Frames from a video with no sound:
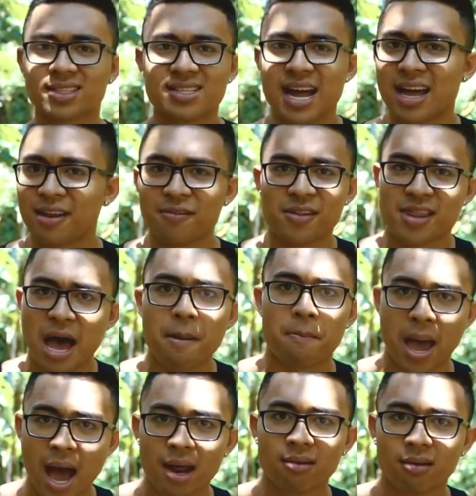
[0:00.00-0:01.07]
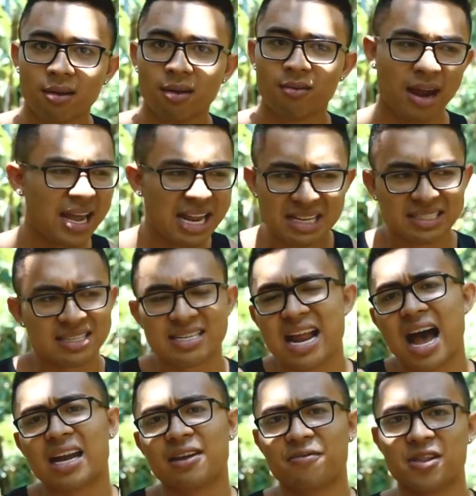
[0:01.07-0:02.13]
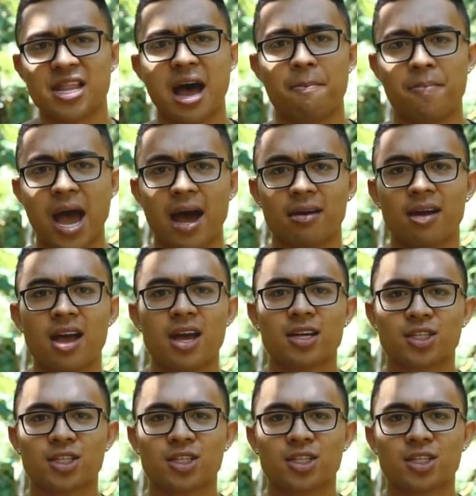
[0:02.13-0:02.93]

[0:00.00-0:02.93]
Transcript: it's not even that bad, right? It's not even that bad.